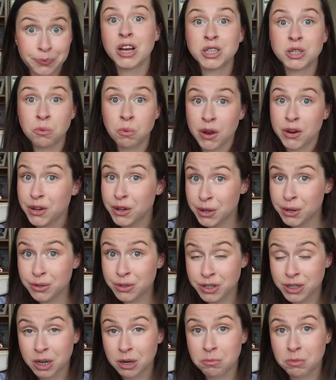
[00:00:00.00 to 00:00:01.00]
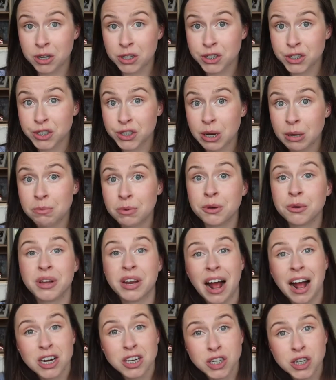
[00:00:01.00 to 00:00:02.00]
So when you use the commercial shampoo, it
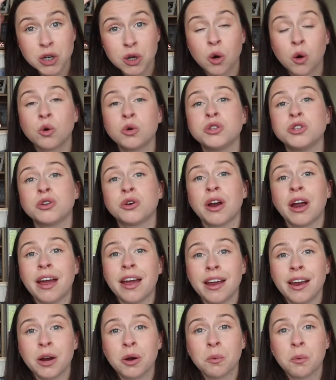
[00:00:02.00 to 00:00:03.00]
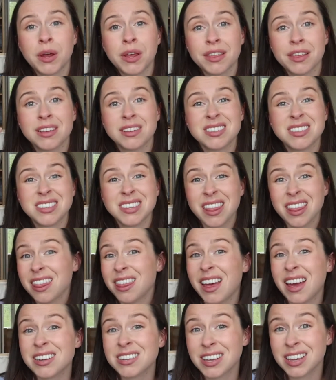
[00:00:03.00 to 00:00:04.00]
actually coats your hair with
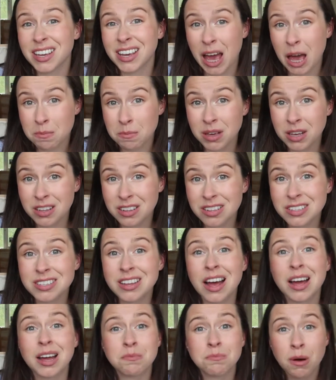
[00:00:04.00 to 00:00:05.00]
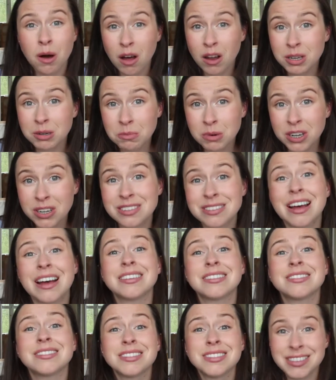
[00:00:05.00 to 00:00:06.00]
synthetic chemicals and polymers
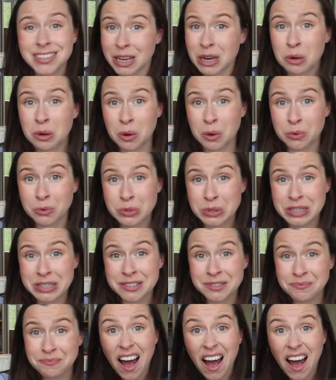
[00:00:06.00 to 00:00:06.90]
and silicones.